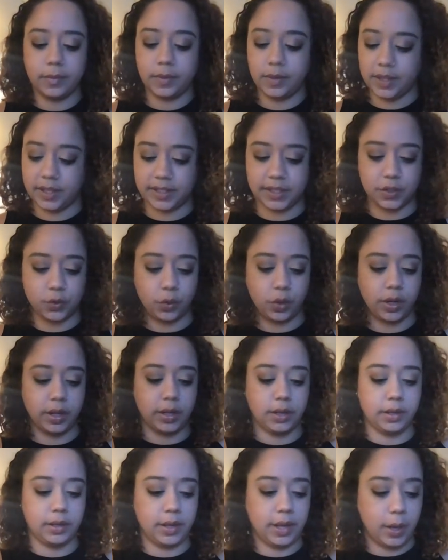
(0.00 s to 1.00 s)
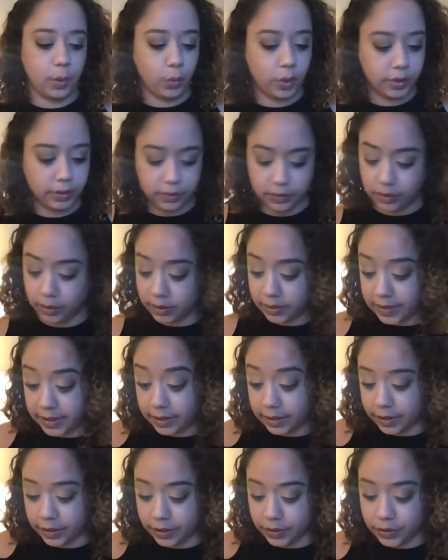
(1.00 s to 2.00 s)
this is what I wanted to,
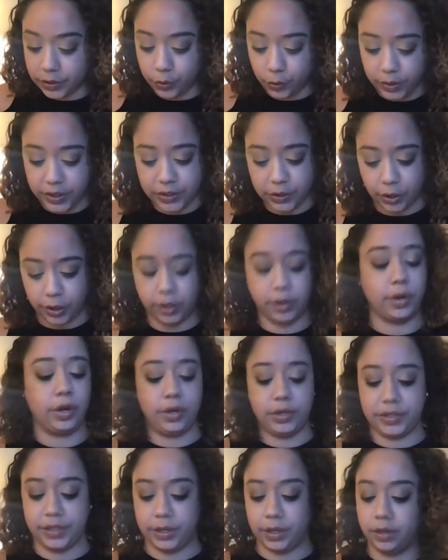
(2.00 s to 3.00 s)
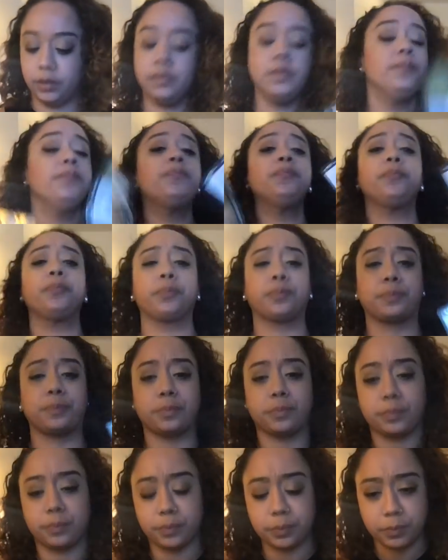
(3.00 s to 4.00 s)
there's three starting cards here.
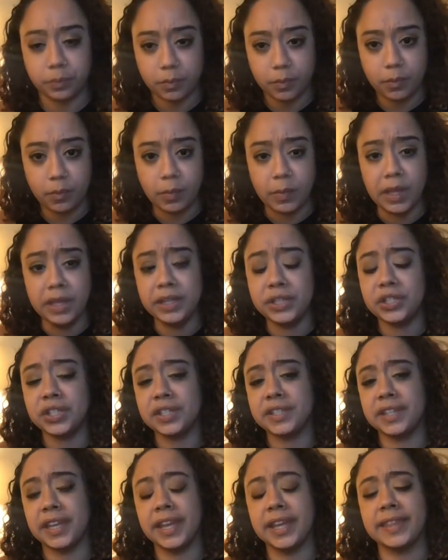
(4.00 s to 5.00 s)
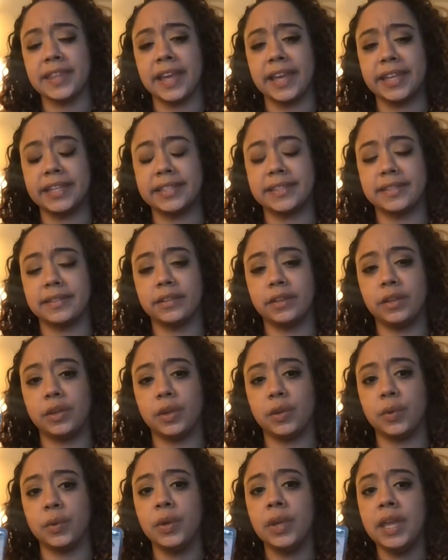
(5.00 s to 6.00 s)
It's just saying that it's, you
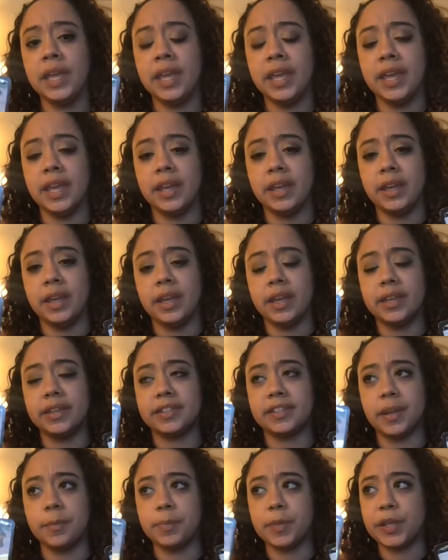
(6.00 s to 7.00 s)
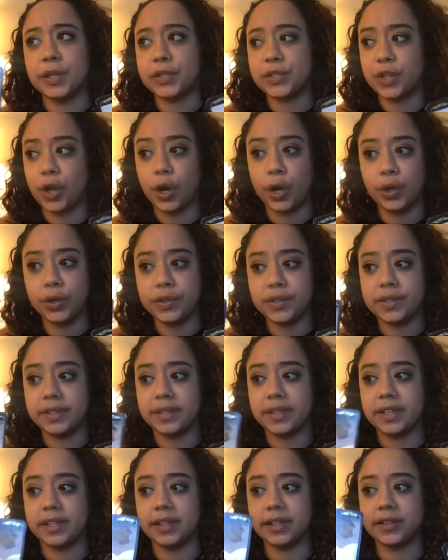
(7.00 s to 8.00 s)
know, something starts,
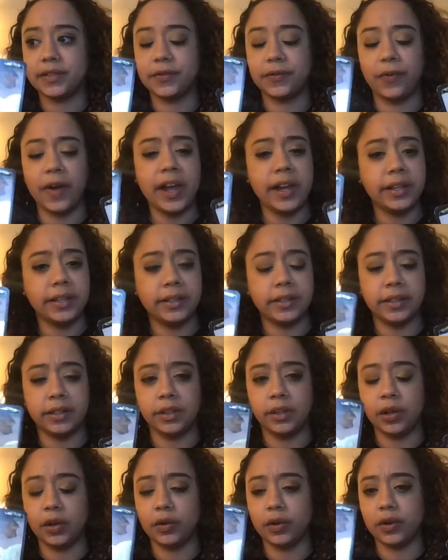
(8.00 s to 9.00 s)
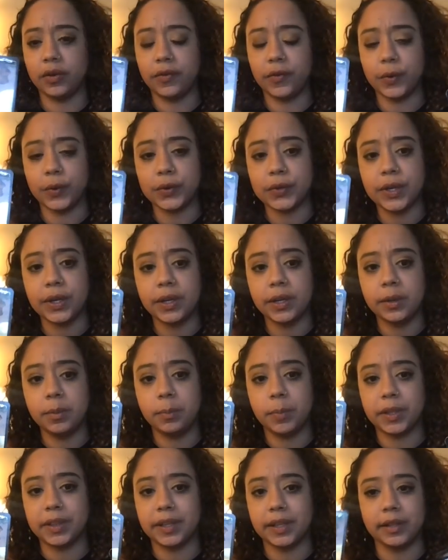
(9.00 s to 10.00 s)
it's fun, you know, it feels good,
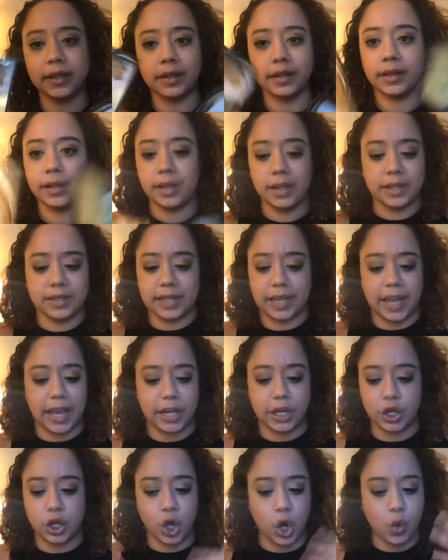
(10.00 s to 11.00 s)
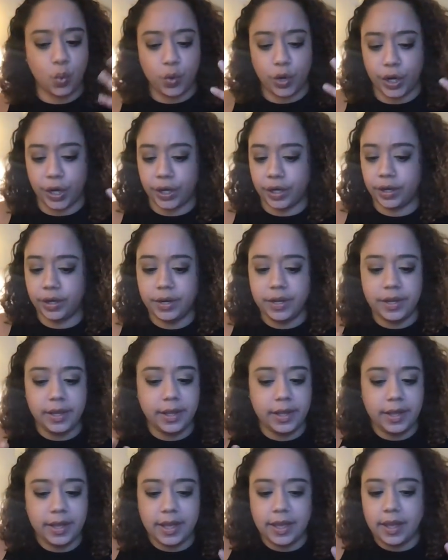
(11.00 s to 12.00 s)
but then it's like out of nowhere,
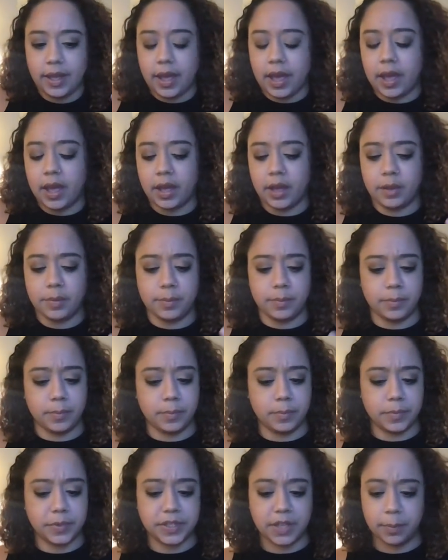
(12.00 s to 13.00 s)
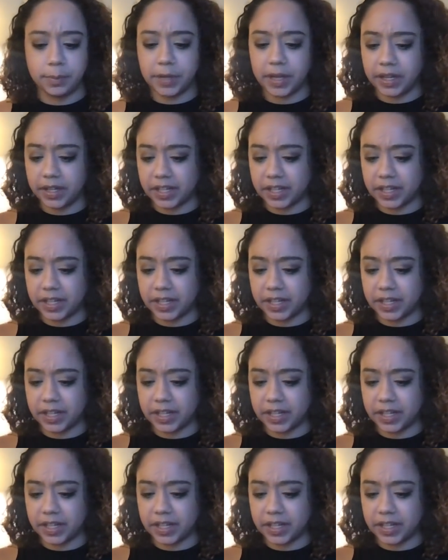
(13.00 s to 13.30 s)
Something